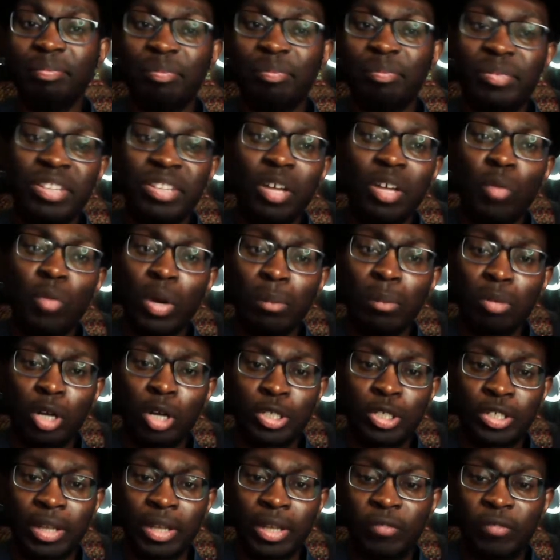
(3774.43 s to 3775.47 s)
So one
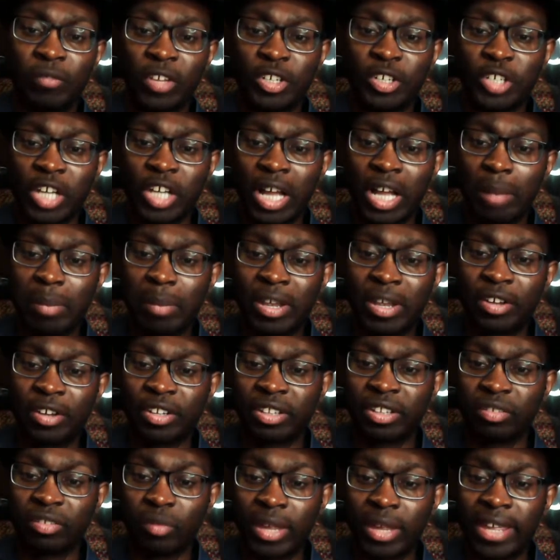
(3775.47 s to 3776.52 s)
project I'm finishing up here
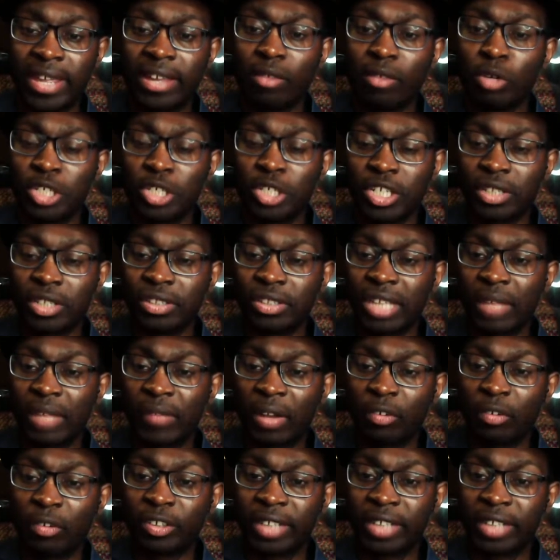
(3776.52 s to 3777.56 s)
this week, which is
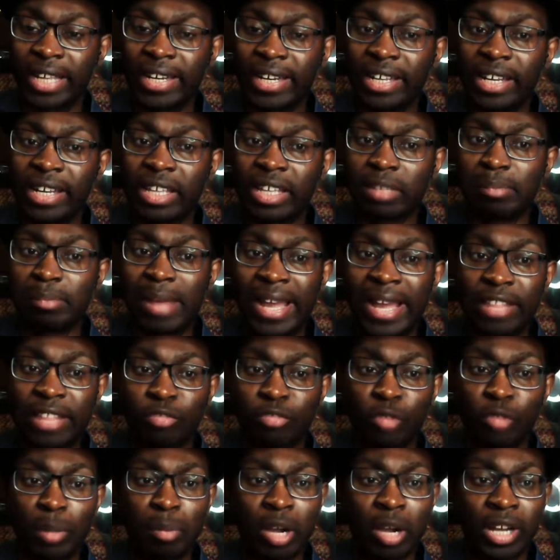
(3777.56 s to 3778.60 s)
CFL related, is my
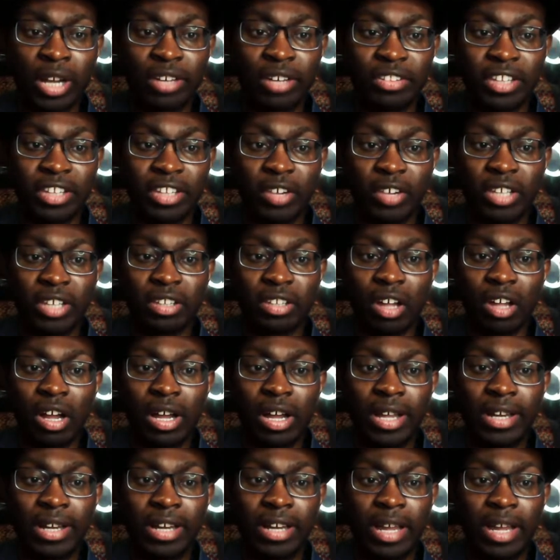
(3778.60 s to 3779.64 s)
3-part series
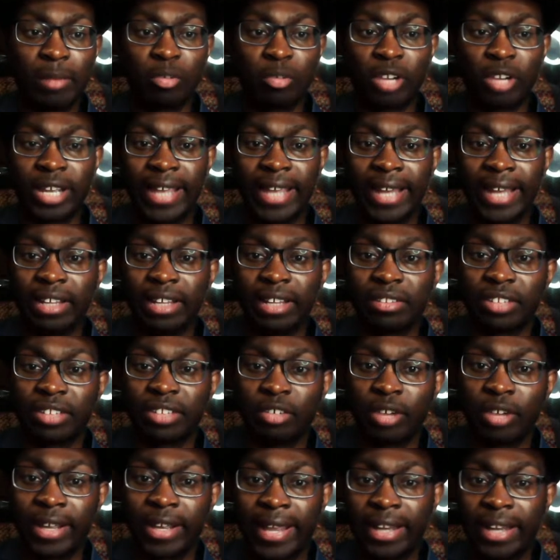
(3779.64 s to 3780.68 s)
on Craig Ellis, the
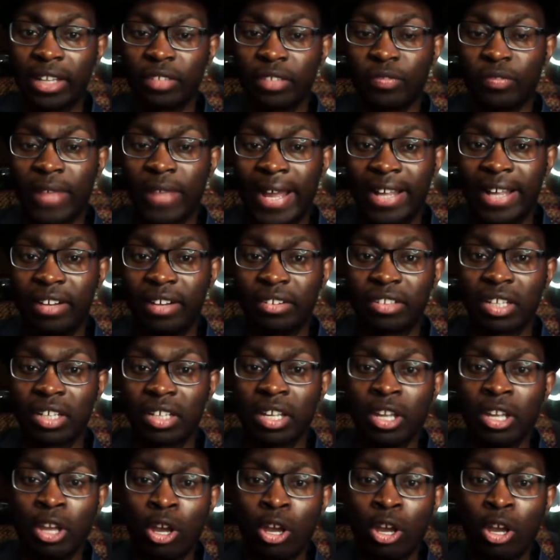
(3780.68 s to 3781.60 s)
Craig Ellis Files,